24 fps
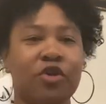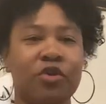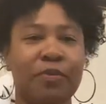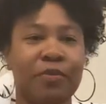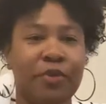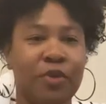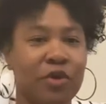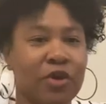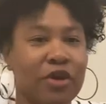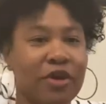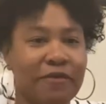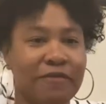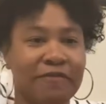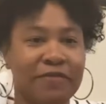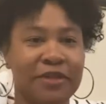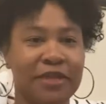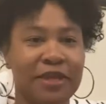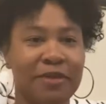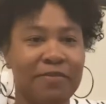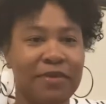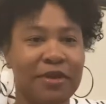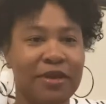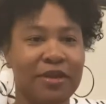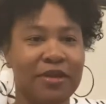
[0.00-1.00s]
bulk of
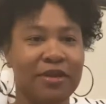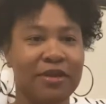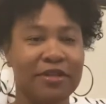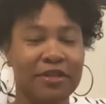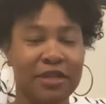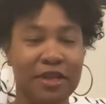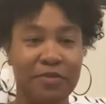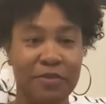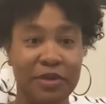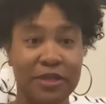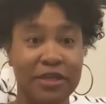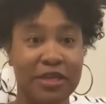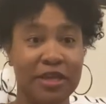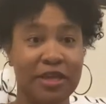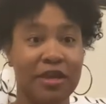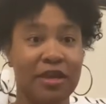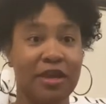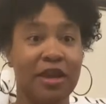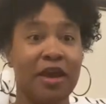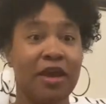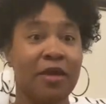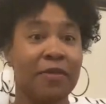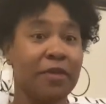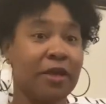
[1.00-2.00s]

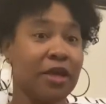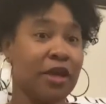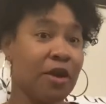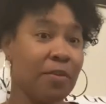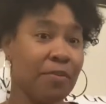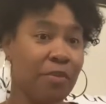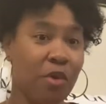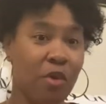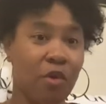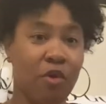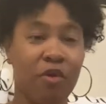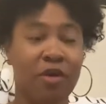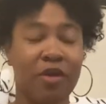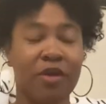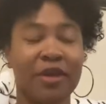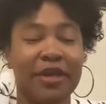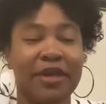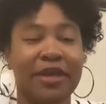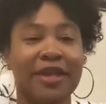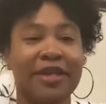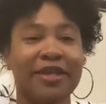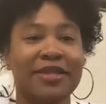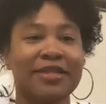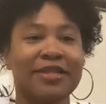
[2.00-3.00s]
CBD, the hemp oil,
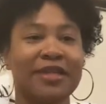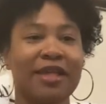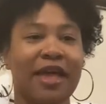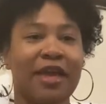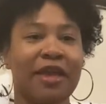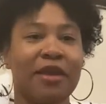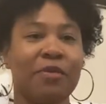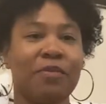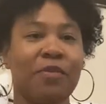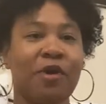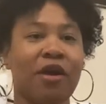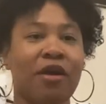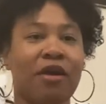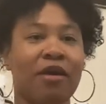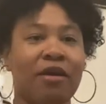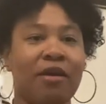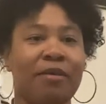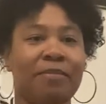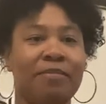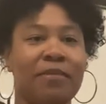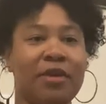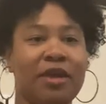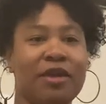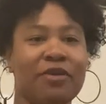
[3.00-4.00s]
is like
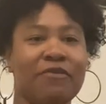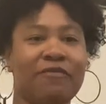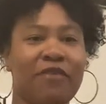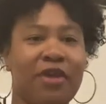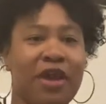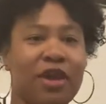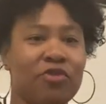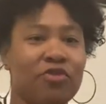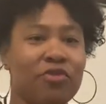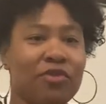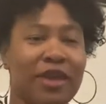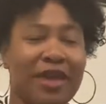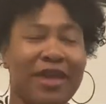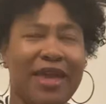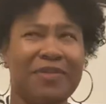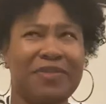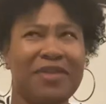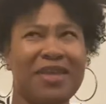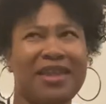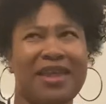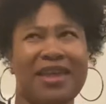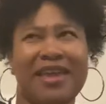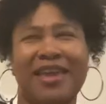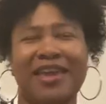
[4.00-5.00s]
manufactured, like I
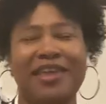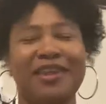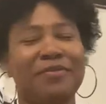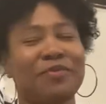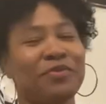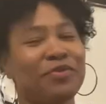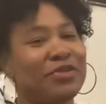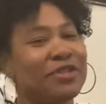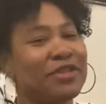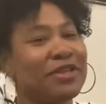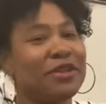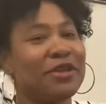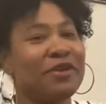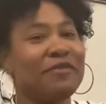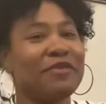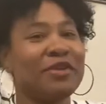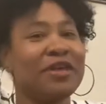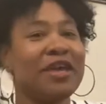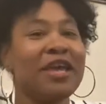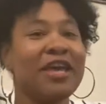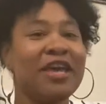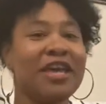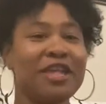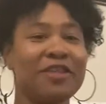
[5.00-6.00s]
think like 80% of
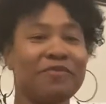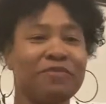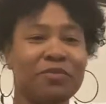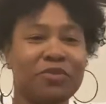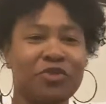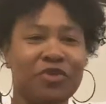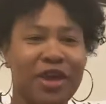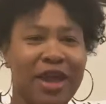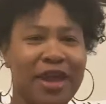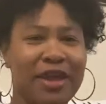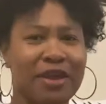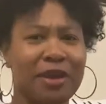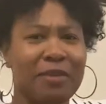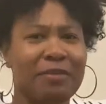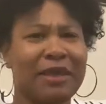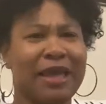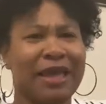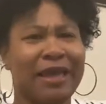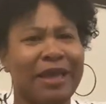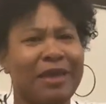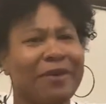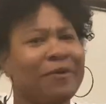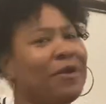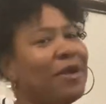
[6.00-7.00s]
it is from China. I'm
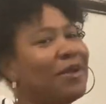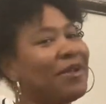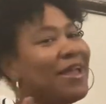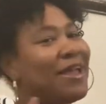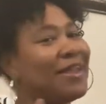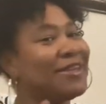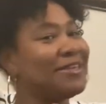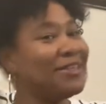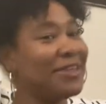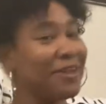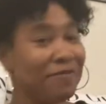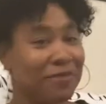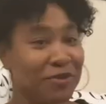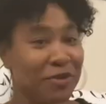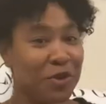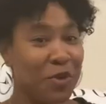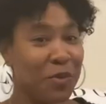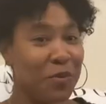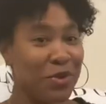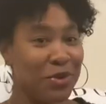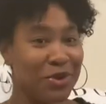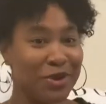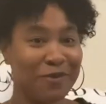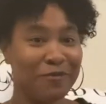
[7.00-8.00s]
like, okay, I definitely
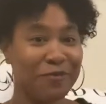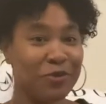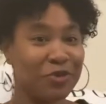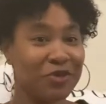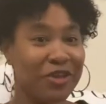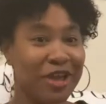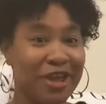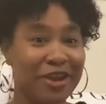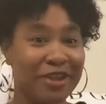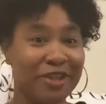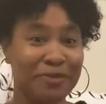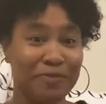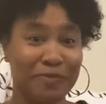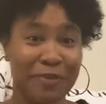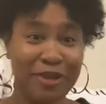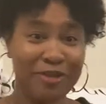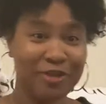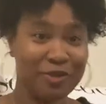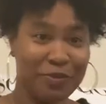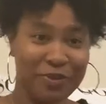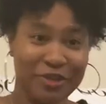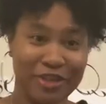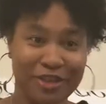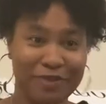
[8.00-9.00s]
don't want none from China,
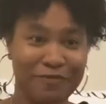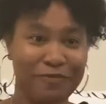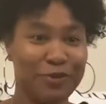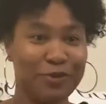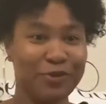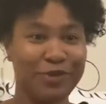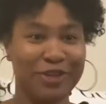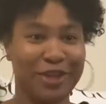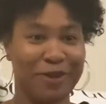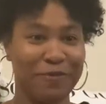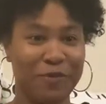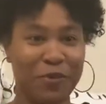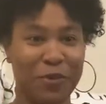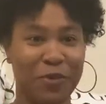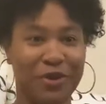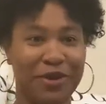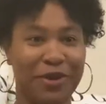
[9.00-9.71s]
especially with this flu stuff going